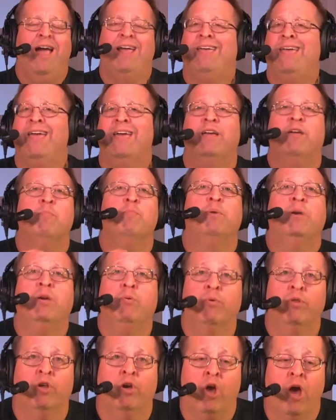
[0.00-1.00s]
I can't
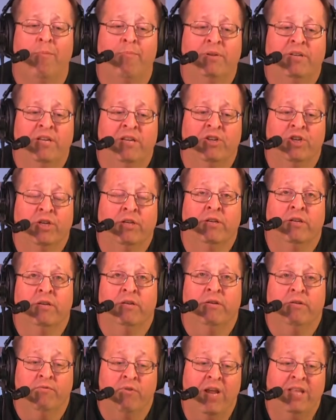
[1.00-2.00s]
compete with the competition,
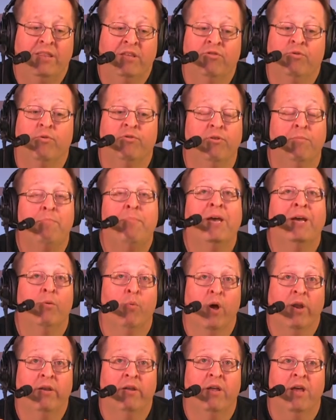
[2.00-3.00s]
right? This was a
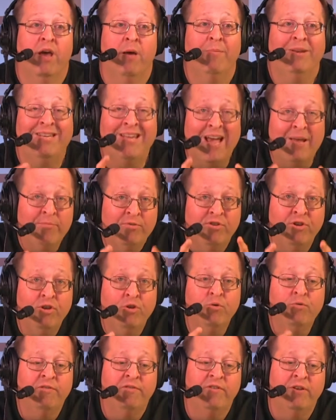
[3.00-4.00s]
big one. How many times do
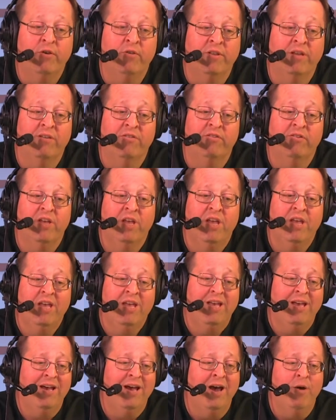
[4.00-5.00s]
you feel this?
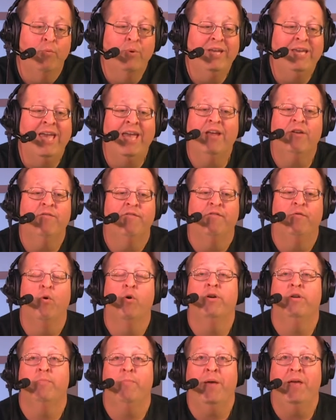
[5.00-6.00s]
We can't
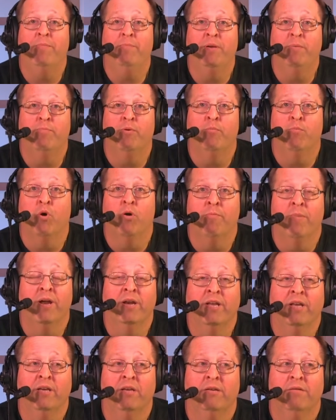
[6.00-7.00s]
afford to pay people more
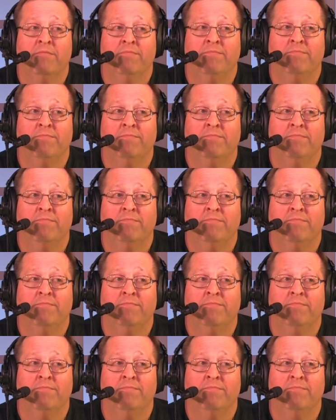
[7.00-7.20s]
money.